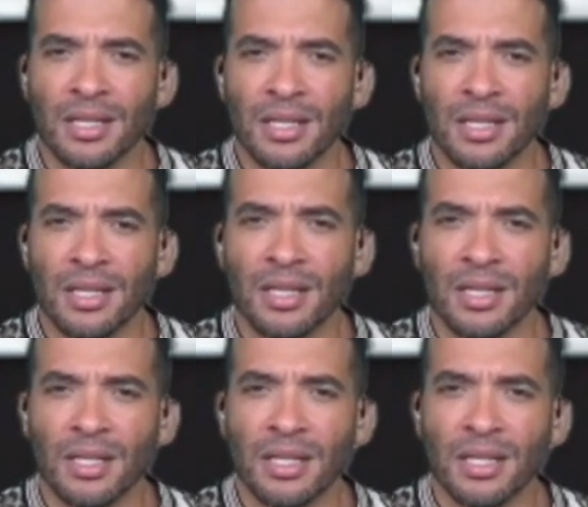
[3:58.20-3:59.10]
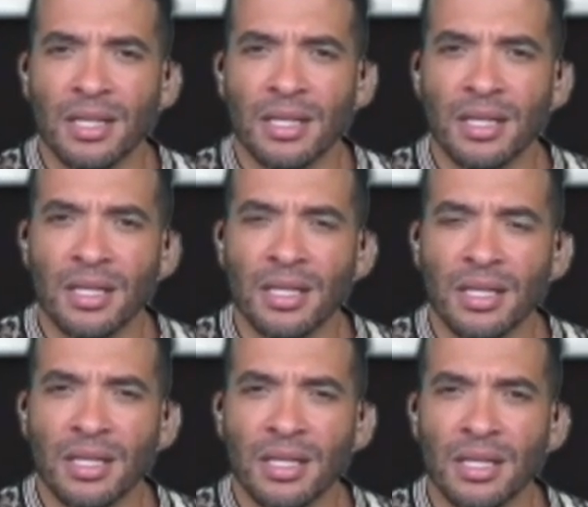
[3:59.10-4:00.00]

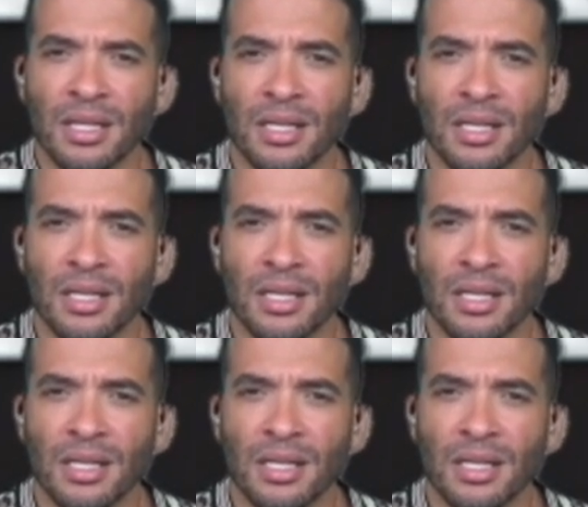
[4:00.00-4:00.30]
This person isn't speaking.